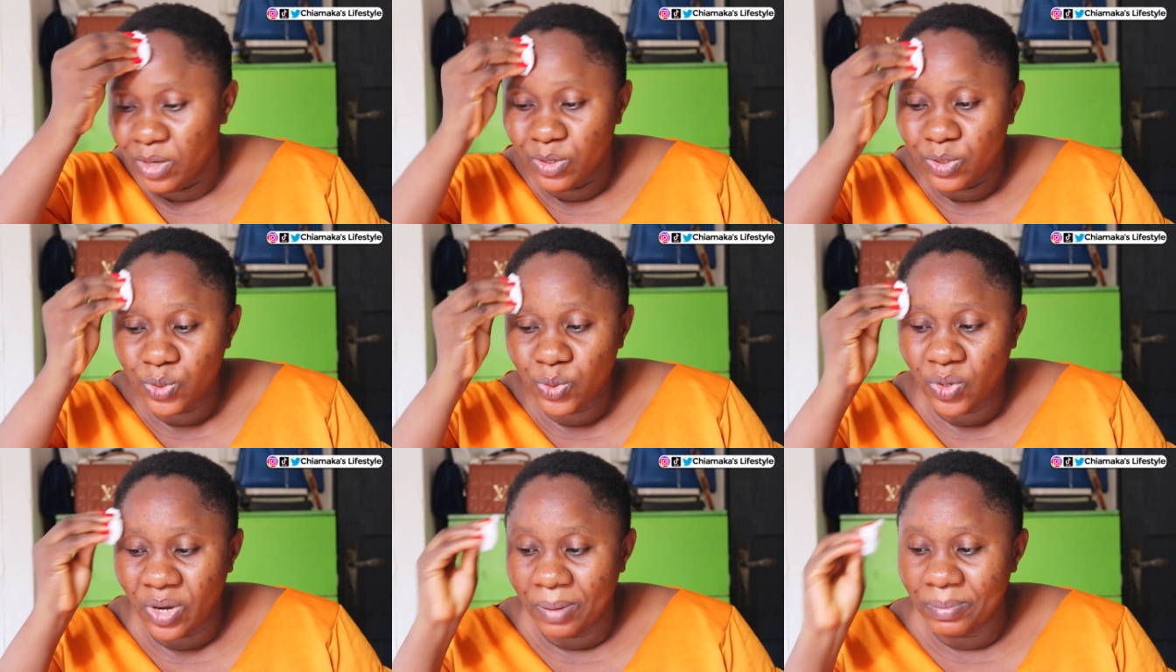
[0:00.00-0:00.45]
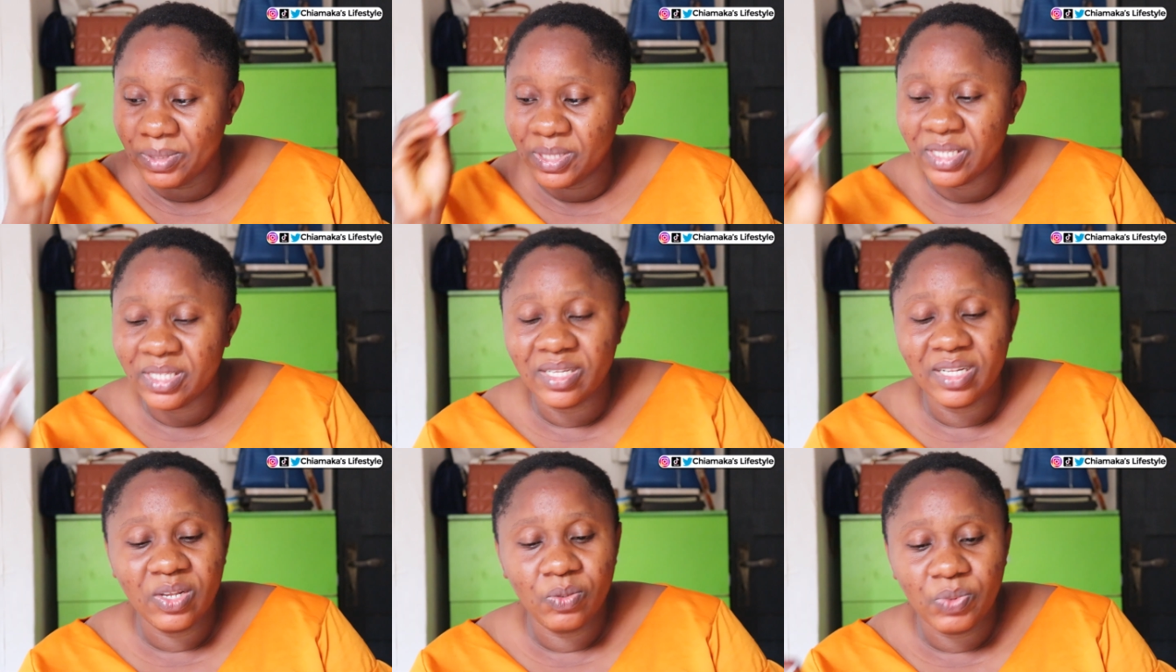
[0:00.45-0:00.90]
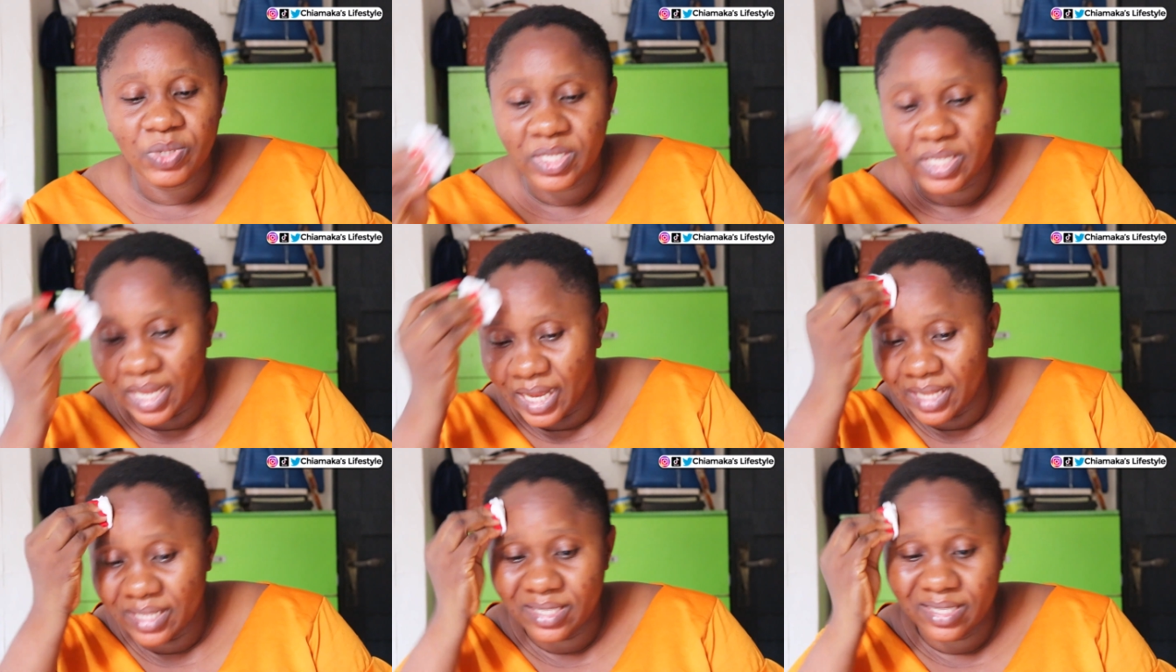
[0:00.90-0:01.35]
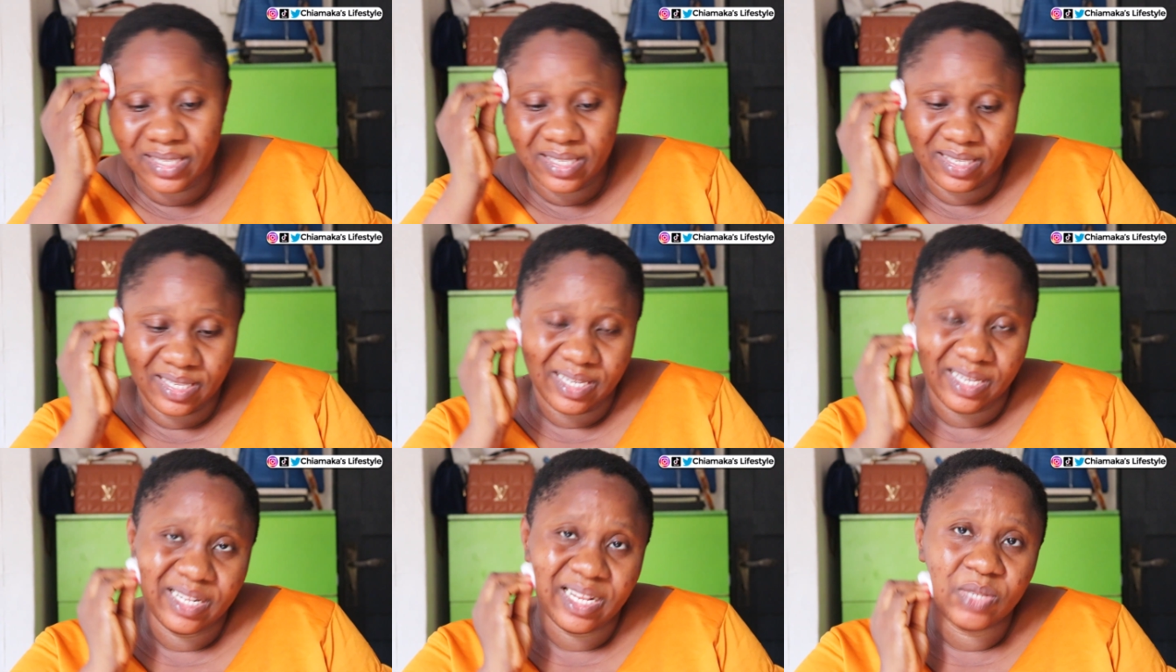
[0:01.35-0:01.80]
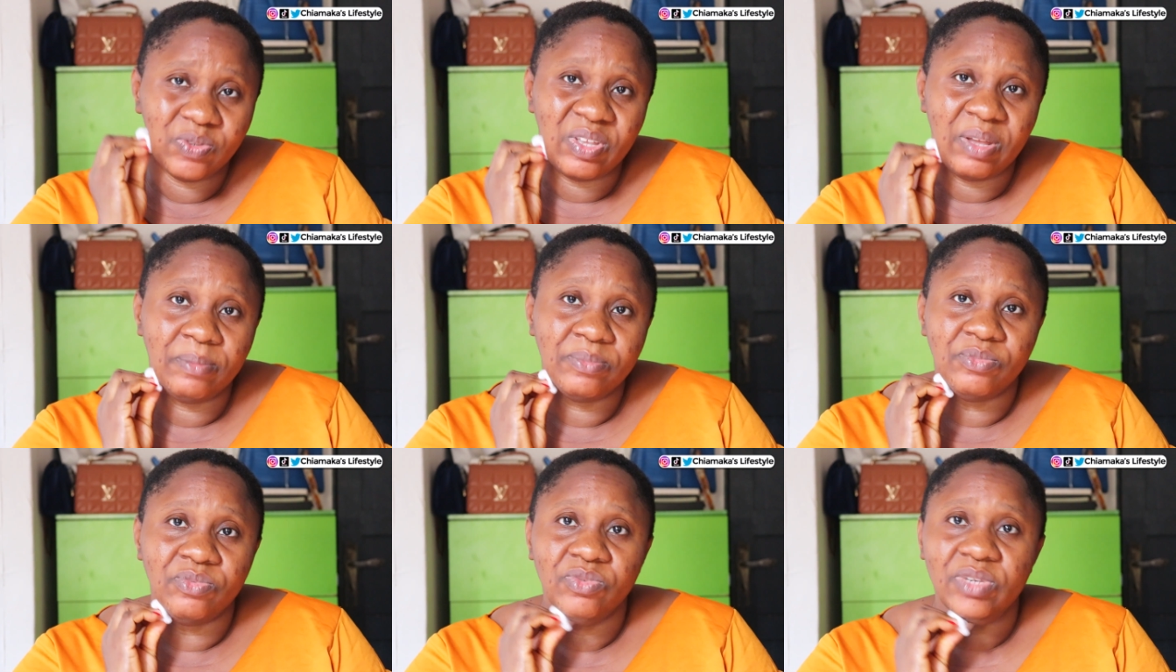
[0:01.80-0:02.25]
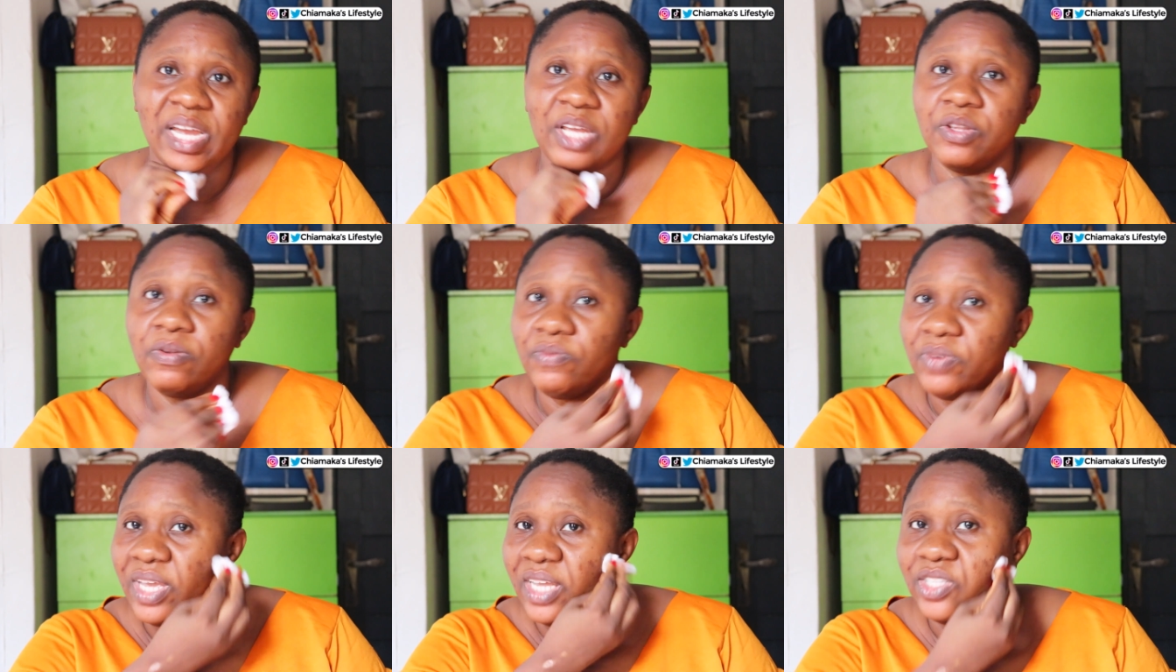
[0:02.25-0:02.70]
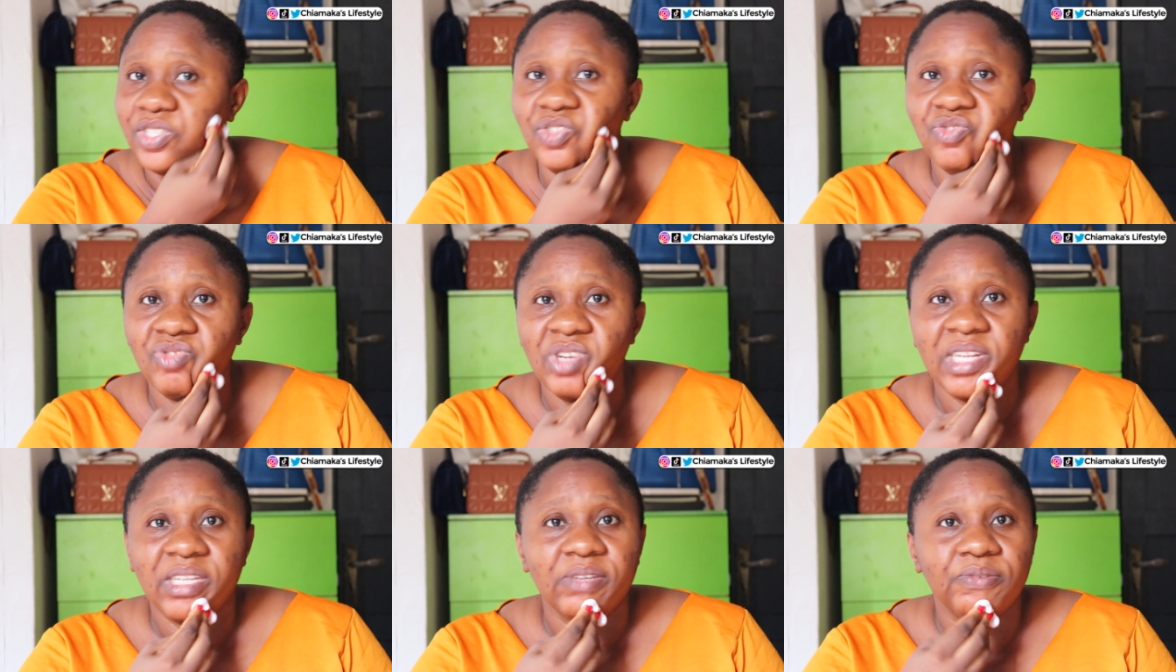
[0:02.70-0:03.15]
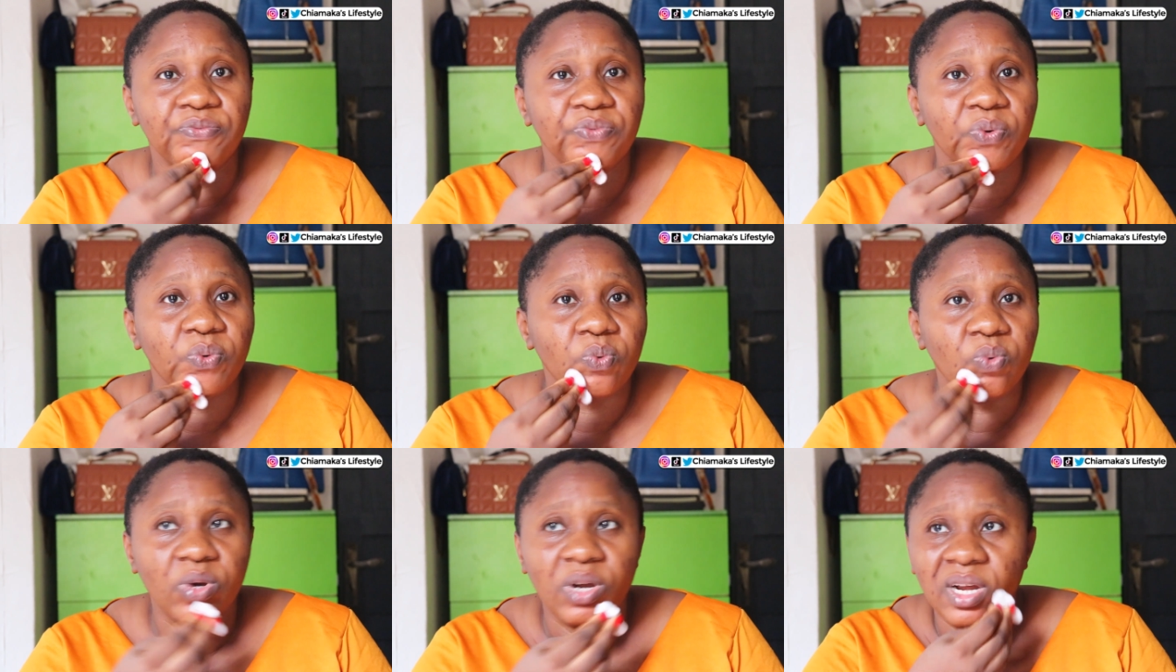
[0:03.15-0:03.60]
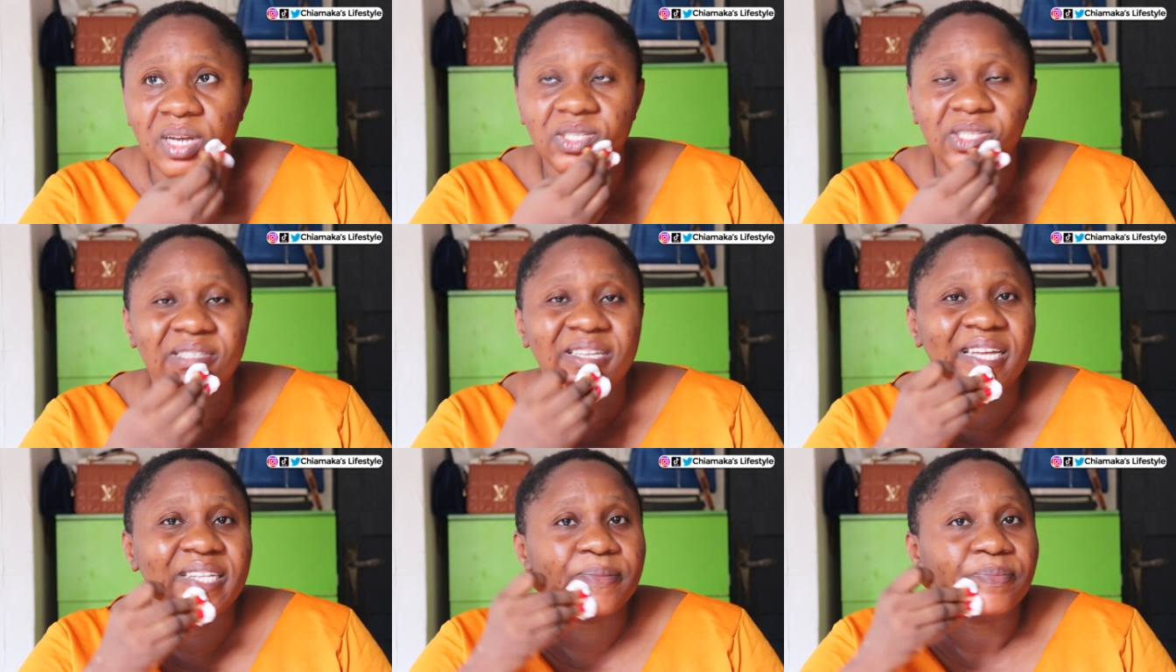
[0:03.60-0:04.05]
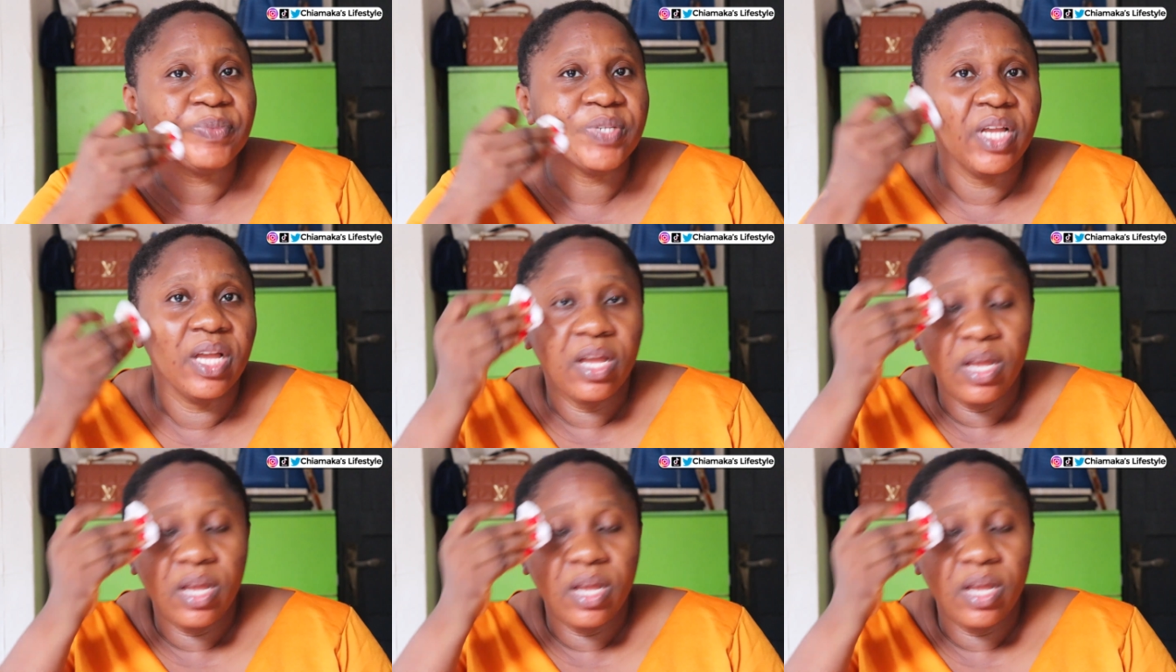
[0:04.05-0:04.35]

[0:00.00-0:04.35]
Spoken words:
So I'm still dealing with that, and that's, I'm kind of getting ready for work so that